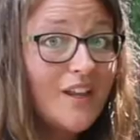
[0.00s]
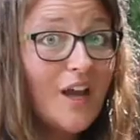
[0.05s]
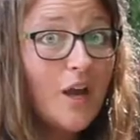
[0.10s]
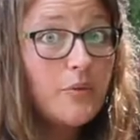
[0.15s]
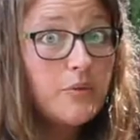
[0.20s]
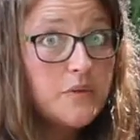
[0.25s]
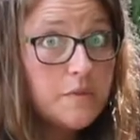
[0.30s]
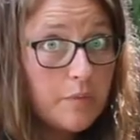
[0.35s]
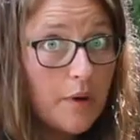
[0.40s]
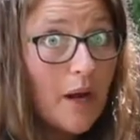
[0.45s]
I
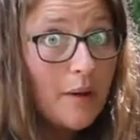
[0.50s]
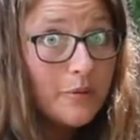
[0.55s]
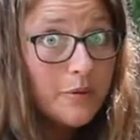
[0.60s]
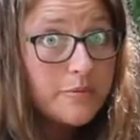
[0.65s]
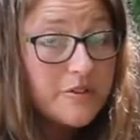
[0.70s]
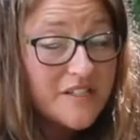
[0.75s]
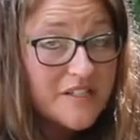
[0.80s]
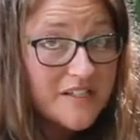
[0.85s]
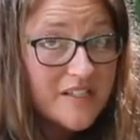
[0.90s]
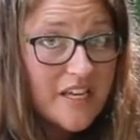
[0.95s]
was
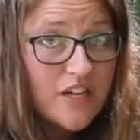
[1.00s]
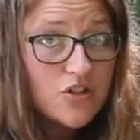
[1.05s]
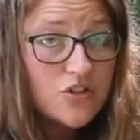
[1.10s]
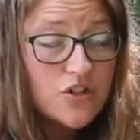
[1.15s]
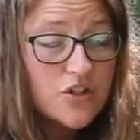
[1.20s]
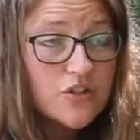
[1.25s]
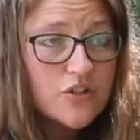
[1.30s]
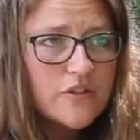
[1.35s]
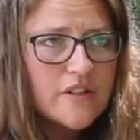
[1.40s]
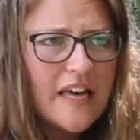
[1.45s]
probably scared
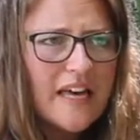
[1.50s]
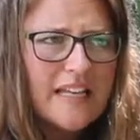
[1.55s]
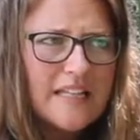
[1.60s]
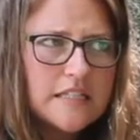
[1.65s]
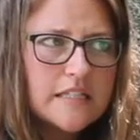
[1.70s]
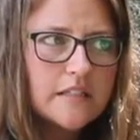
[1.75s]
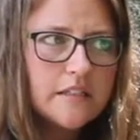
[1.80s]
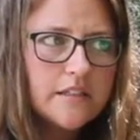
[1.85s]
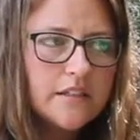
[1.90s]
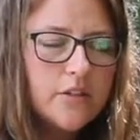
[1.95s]
to do that.
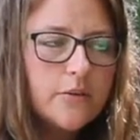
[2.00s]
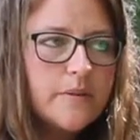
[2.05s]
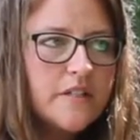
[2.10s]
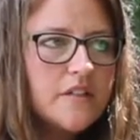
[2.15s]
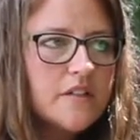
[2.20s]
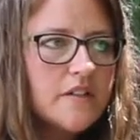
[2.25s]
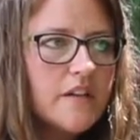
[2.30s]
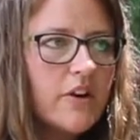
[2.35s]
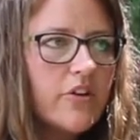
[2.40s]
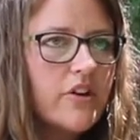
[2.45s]
It's a little bit
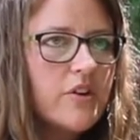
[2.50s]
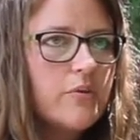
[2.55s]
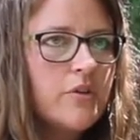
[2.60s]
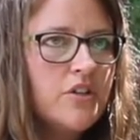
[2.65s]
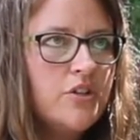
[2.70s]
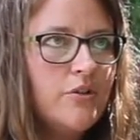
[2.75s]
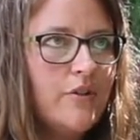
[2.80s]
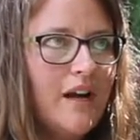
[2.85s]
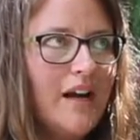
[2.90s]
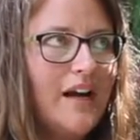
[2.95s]
scary
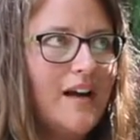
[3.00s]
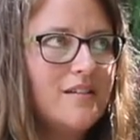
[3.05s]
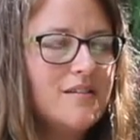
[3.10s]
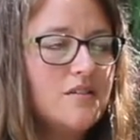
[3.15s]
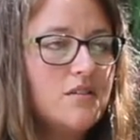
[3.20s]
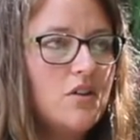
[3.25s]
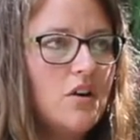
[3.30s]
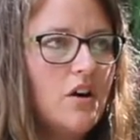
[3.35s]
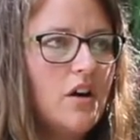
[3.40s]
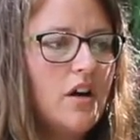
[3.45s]
when you
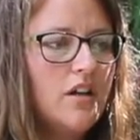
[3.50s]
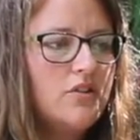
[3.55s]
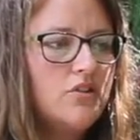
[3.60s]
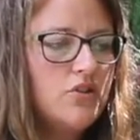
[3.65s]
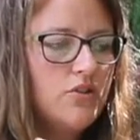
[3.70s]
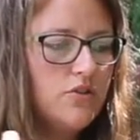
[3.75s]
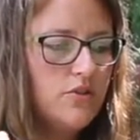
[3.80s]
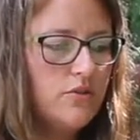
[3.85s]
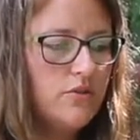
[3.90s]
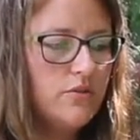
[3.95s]
ask God
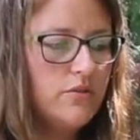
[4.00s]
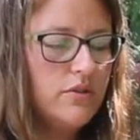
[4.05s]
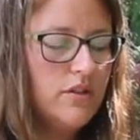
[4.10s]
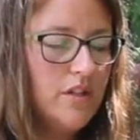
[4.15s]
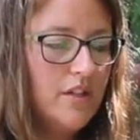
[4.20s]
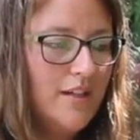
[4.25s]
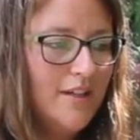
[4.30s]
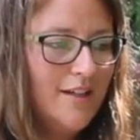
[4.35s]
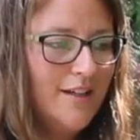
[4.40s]
to